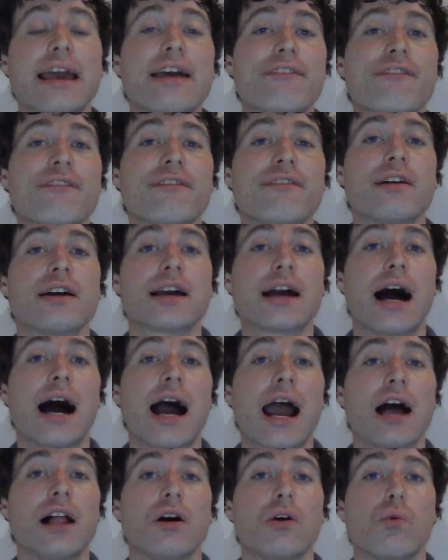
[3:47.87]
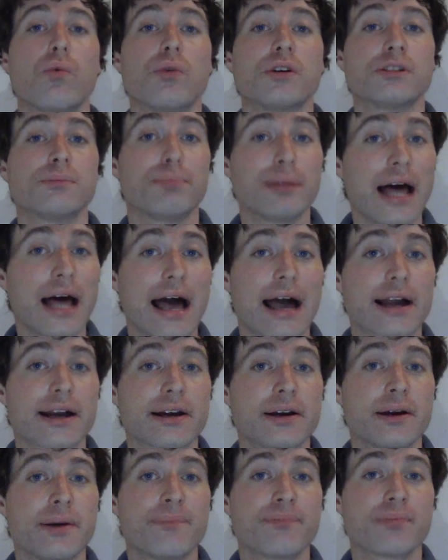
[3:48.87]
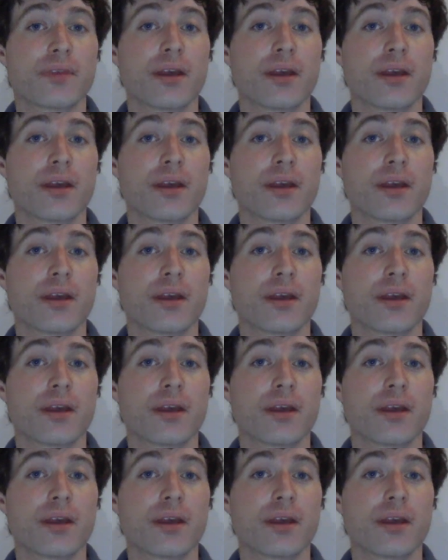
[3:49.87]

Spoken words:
if Kyle was black,